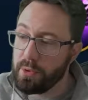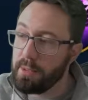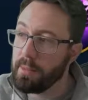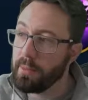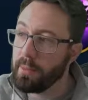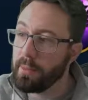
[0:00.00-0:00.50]
He
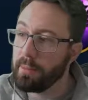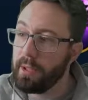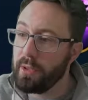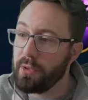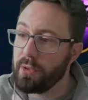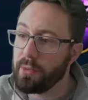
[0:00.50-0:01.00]
might well be
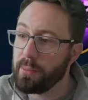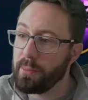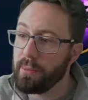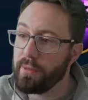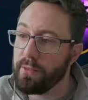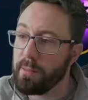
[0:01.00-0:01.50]
useful,
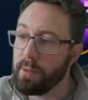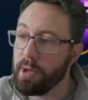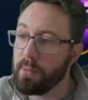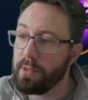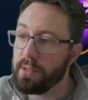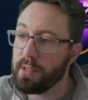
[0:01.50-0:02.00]
but for the
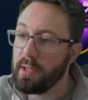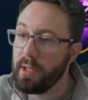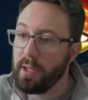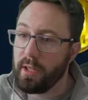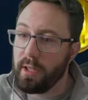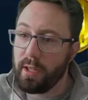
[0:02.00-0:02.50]
moment
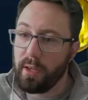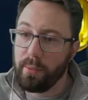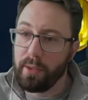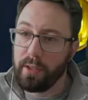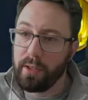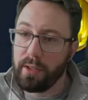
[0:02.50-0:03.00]
we're
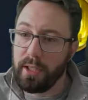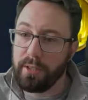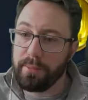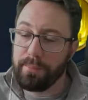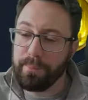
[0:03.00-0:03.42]
going to leave him.